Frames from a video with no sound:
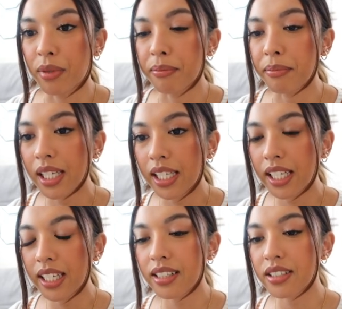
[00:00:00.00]

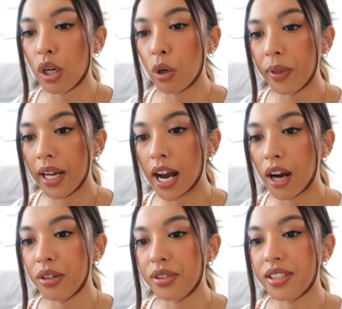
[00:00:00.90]
Meetings, open
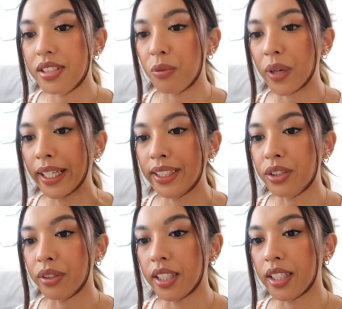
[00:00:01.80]
house, Ray and
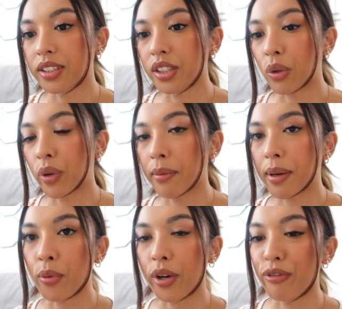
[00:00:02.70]
Serena, so Ray,
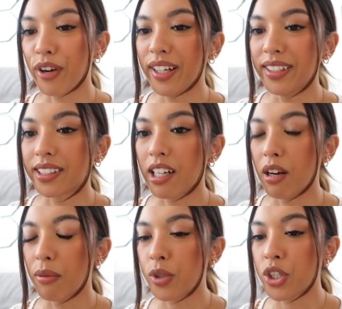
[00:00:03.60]
my boyfriend,
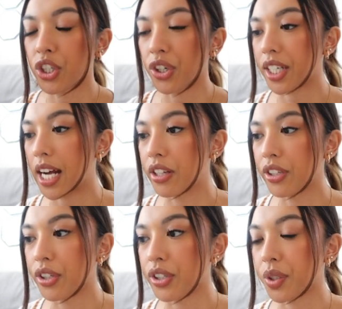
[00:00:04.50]
we share a
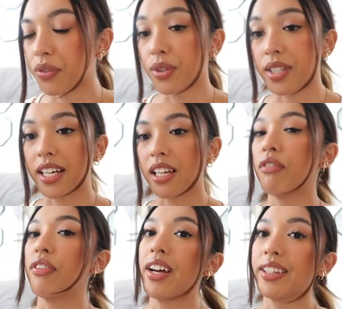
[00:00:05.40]
calendar, so if there's any
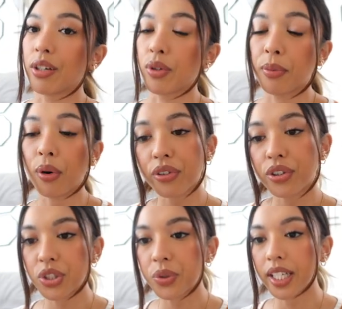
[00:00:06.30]
event that we both
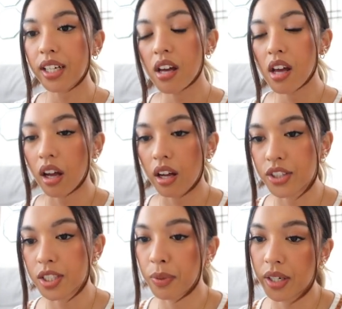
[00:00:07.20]
are doing, I'll
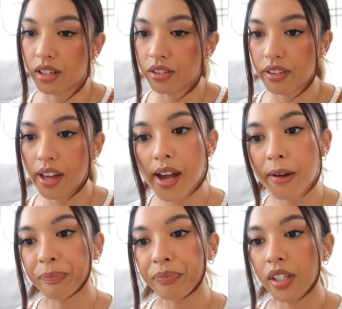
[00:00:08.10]
just put it under that.